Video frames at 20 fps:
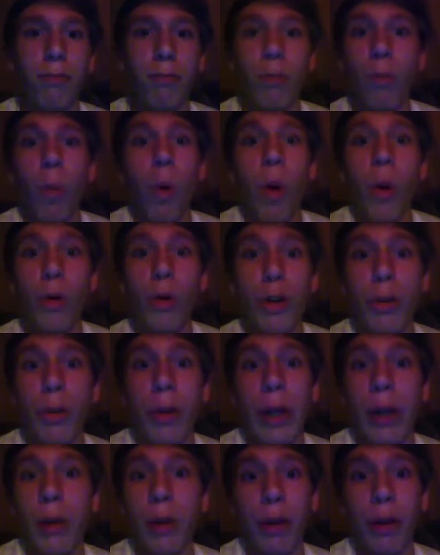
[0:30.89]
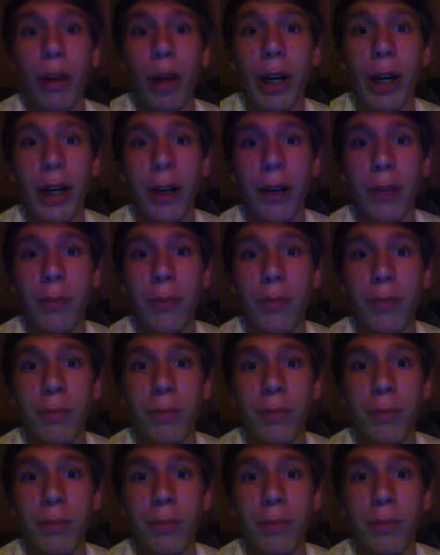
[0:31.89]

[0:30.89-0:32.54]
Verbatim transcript: what would you be doing right now?